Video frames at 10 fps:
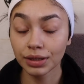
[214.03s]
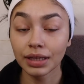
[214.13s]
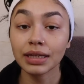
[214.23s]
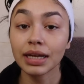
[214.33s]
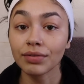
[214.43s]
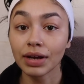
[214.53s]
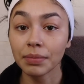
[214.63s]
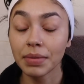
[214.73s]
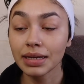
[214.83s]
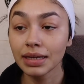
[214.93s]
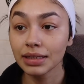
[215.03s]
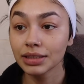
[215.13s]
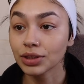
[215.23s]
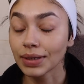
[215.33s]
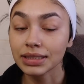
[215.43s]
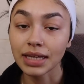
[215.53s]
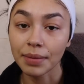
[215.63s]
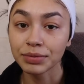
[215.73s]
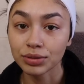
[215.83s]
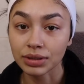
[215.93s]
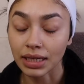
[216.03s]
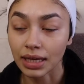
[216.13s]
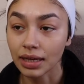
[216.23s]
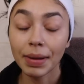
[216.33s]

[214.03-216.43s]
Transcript: and they didn't recommend it, so I stopped using it.